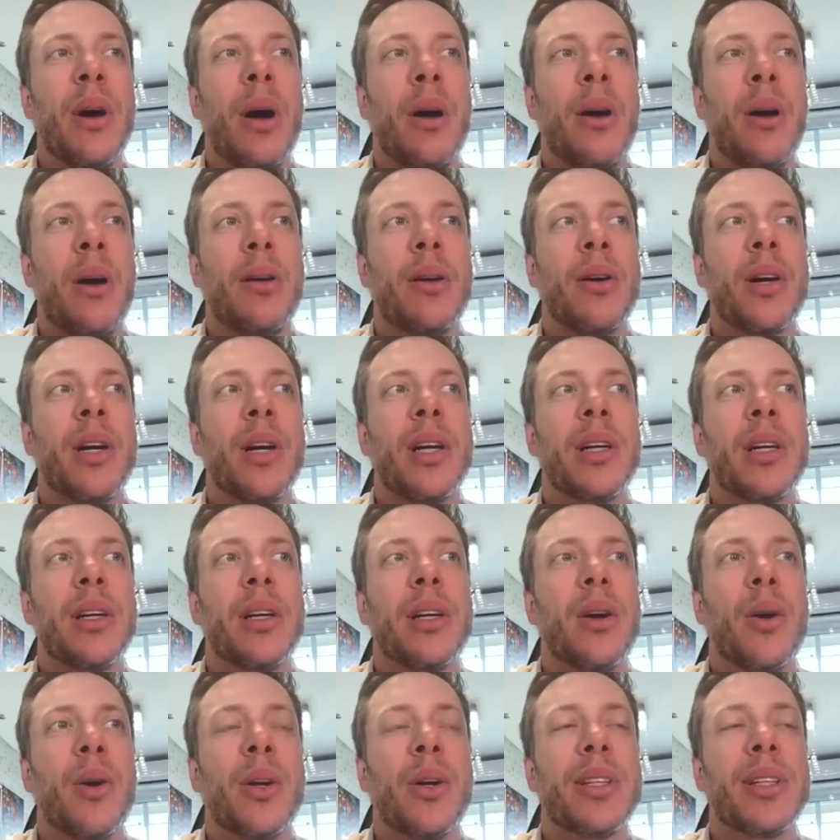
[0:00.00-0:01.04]

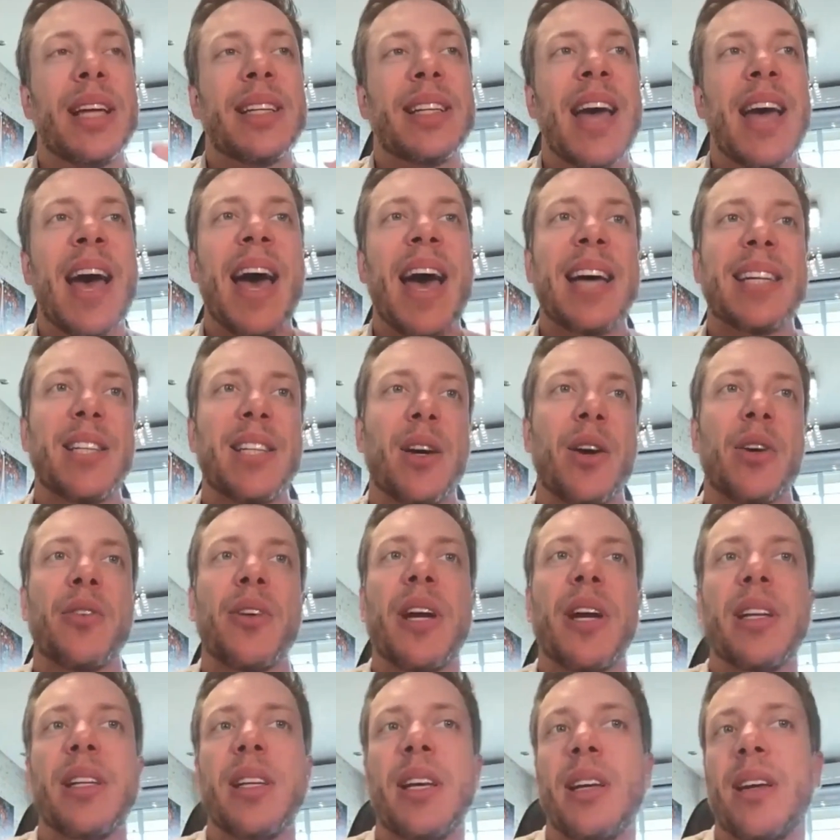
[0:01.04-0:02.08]
or that had
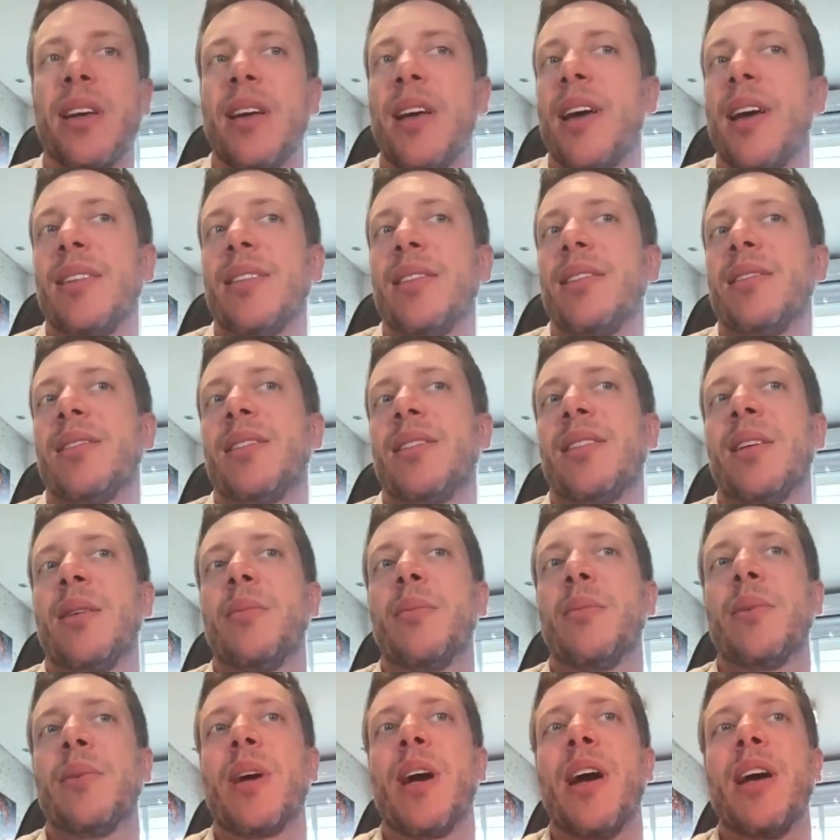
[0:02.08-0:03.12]
already had
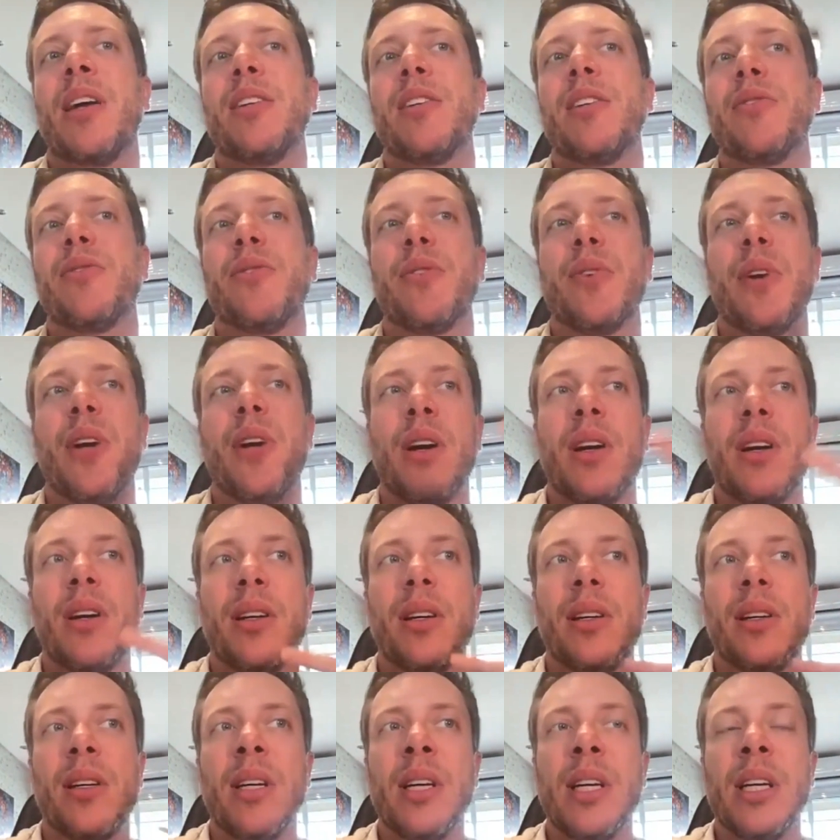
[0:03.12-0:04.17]
some kind of
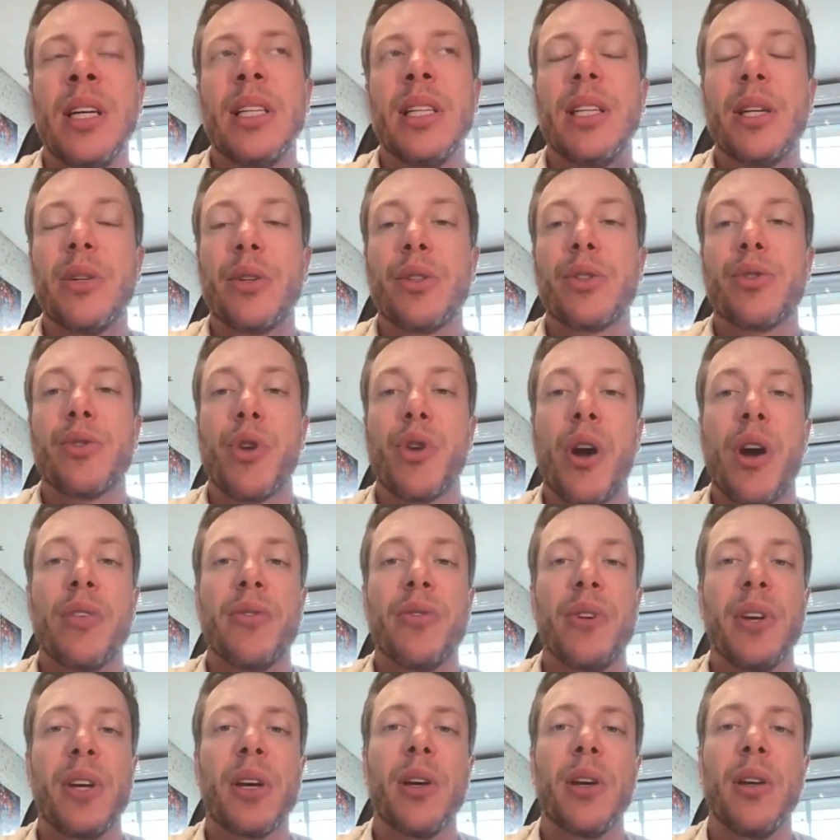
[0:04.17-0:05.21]

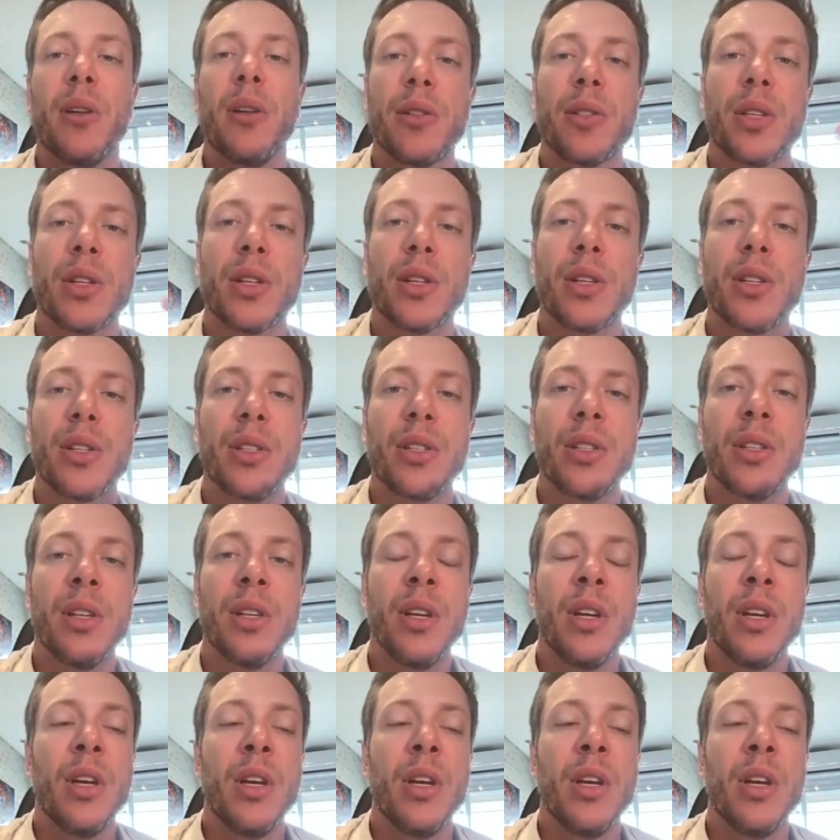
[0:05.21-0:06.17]
neurotrophic ulcers.